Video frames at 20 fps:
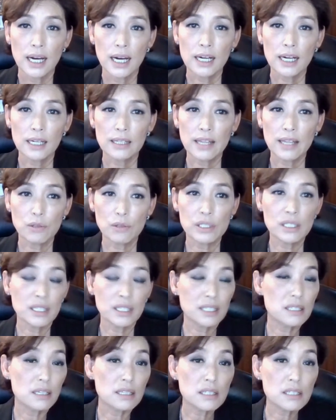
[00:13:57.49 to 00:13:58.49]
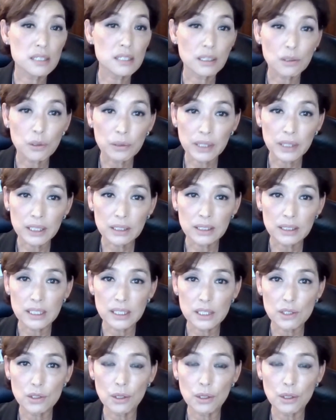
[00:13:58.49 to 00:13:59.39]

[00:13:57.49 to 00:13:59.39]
uh, that was exhausted quickly.